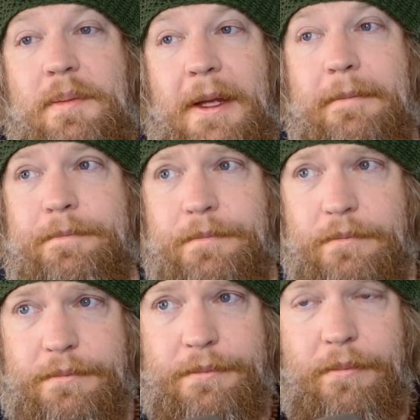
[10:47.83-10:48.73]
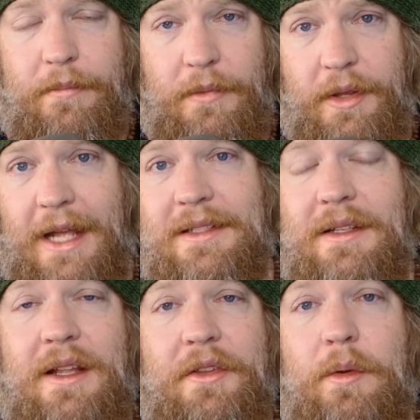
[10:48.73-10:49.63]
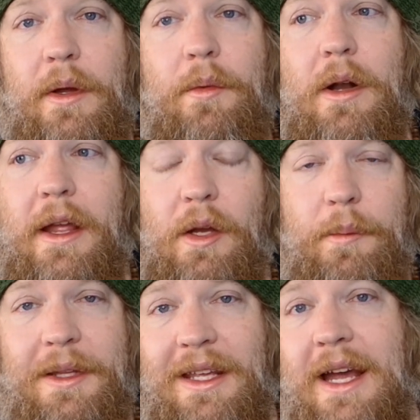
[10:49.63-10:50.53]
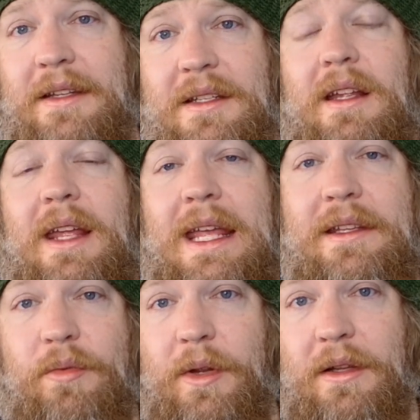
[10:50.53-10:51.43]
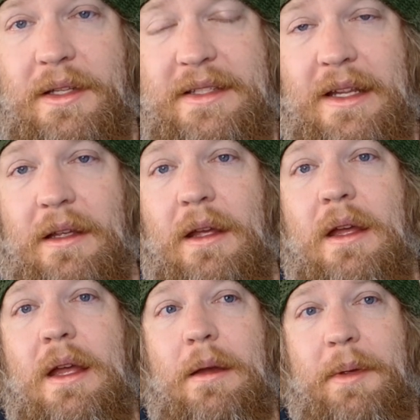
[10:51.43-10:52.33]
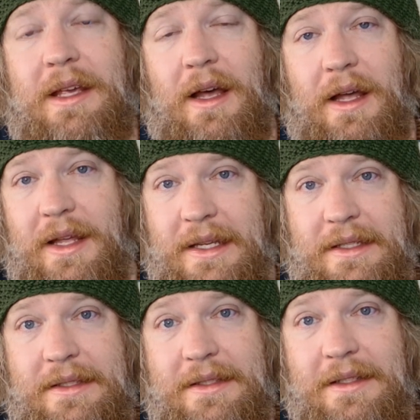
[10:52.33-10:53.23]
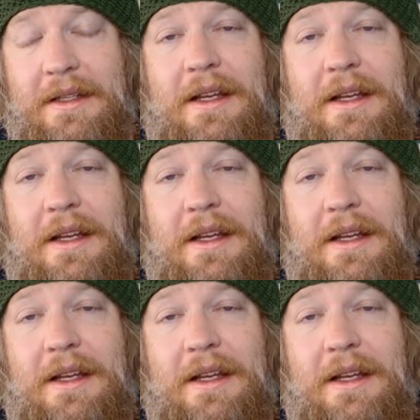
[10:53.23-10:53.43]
But that's another one where I hope the casting is realistic because